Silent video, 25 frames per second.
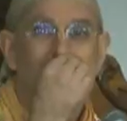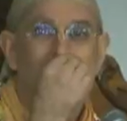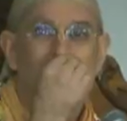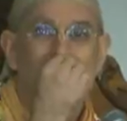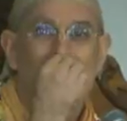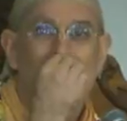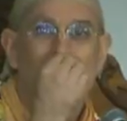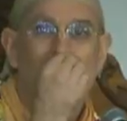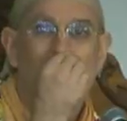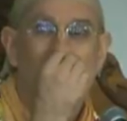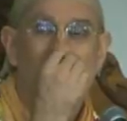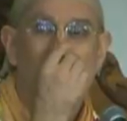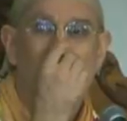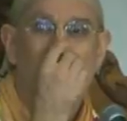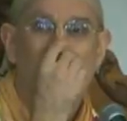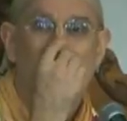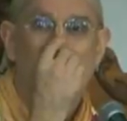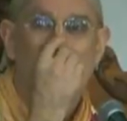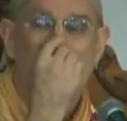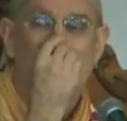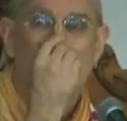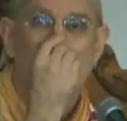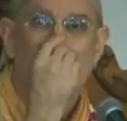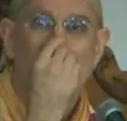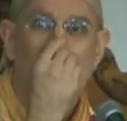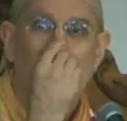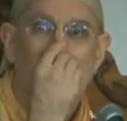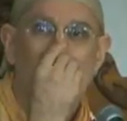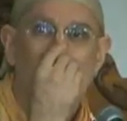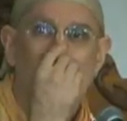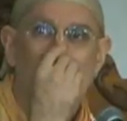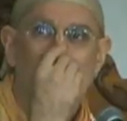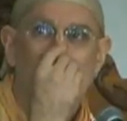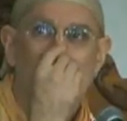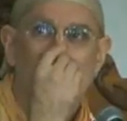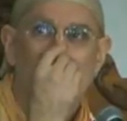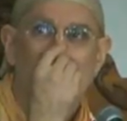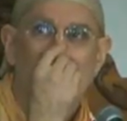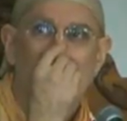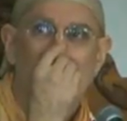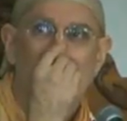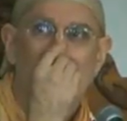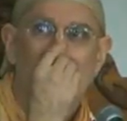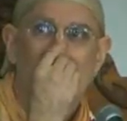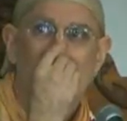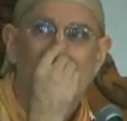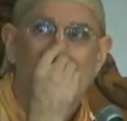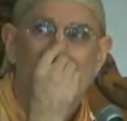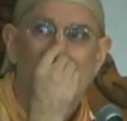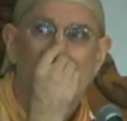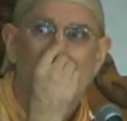um, I think in the,